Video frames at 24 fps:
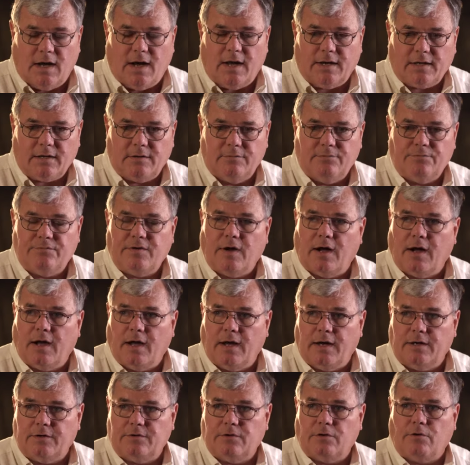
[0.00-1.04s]
not
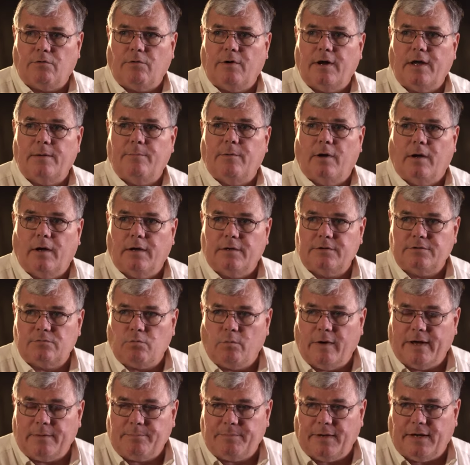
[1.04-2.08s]
confined to
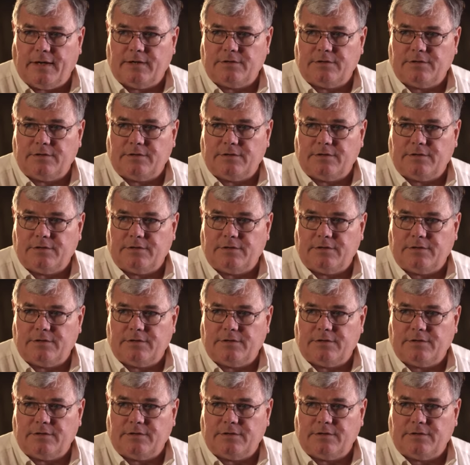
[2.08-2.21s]
grandma's wet